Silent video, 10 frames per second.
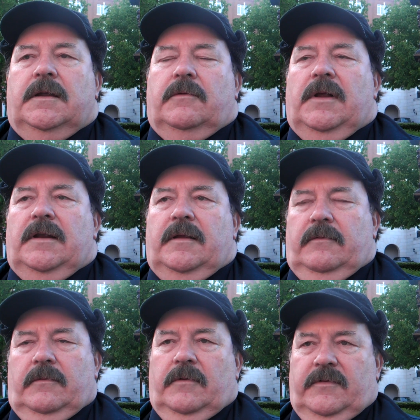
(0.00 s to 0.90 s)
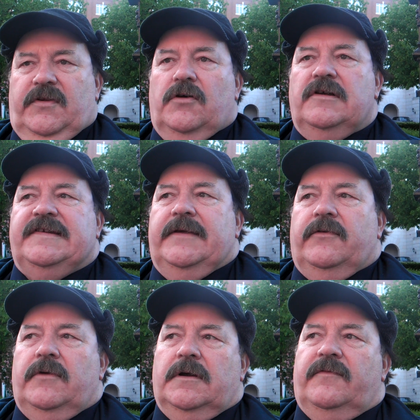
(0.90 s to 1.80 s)
Well, uh, we're told David
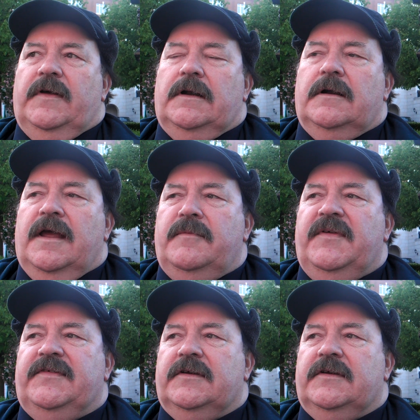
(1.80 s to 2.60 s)
Rockefeller and Mr.